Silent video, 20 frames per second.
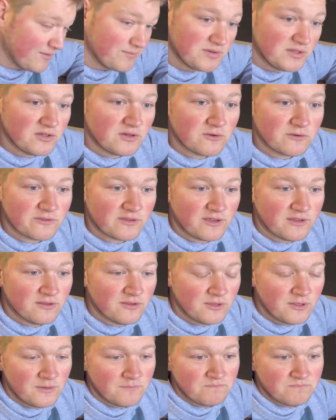knowing
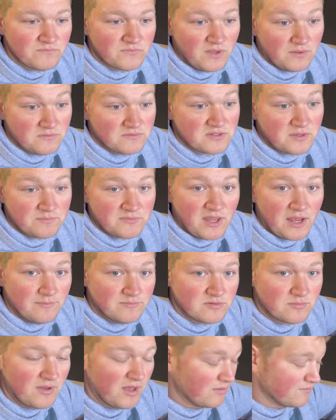that sometimes
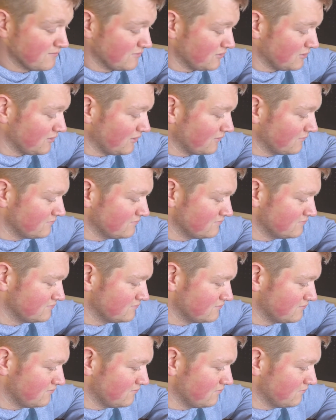I'm helpful, and
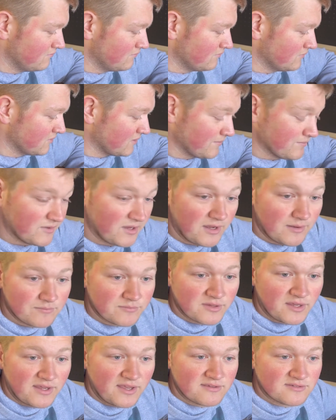sometimes
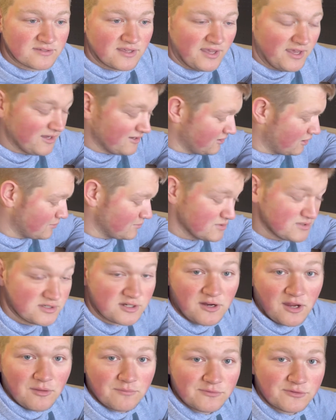I guess the hate comments are
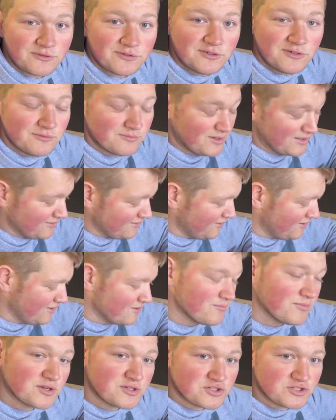helpful too, but
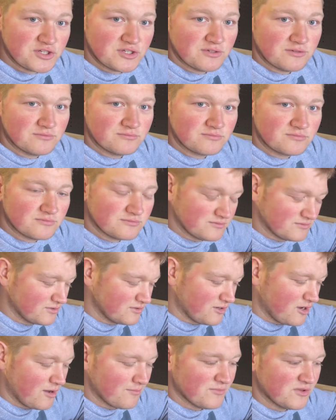make sure you
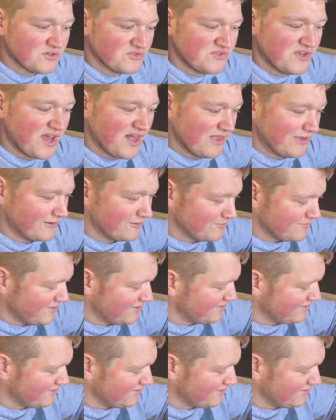calm those down a little bit.